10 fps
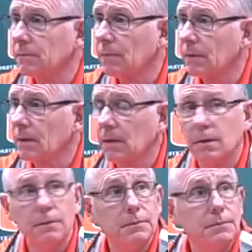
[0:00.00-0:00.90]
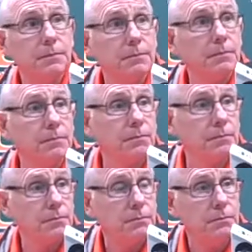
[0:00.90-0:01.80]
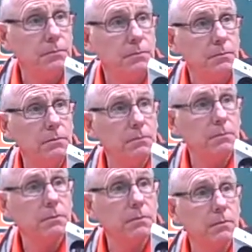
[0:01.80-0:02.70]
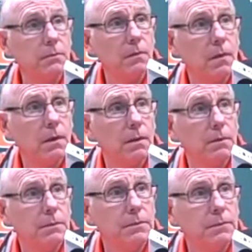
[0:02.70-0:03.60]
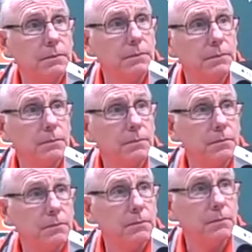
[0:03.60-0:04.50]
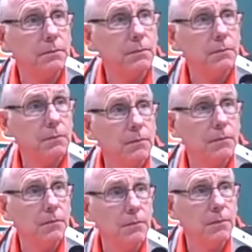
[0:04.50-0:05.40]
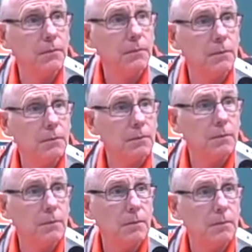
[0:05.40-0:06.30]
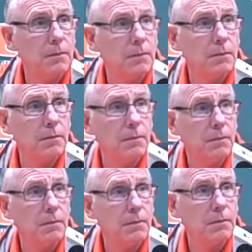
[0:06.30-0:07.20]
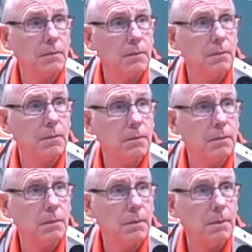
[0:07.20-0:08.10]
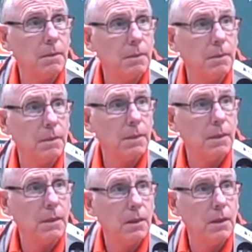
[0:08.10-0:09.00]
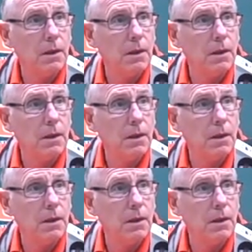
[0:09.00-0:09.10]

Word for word: Jim, how do you maybe not guard this, maybe insulate you guys against not thinking that this game is the be-all, end-all, even though it is, you know, a chance to clinch?